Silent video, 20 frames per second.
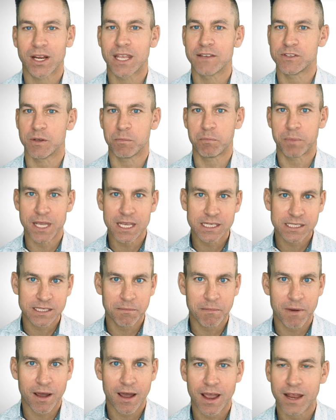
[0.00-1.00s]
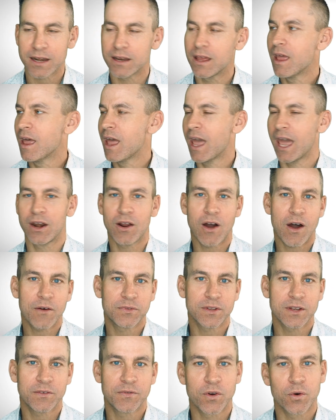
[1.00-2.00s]
It gives you peace of mind, and
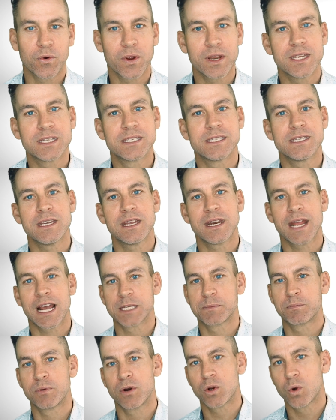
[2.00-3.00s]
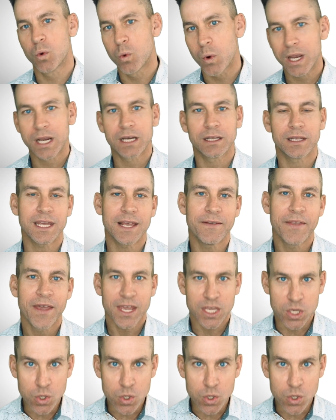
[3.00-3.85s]
often if you're in to see an expert quickly,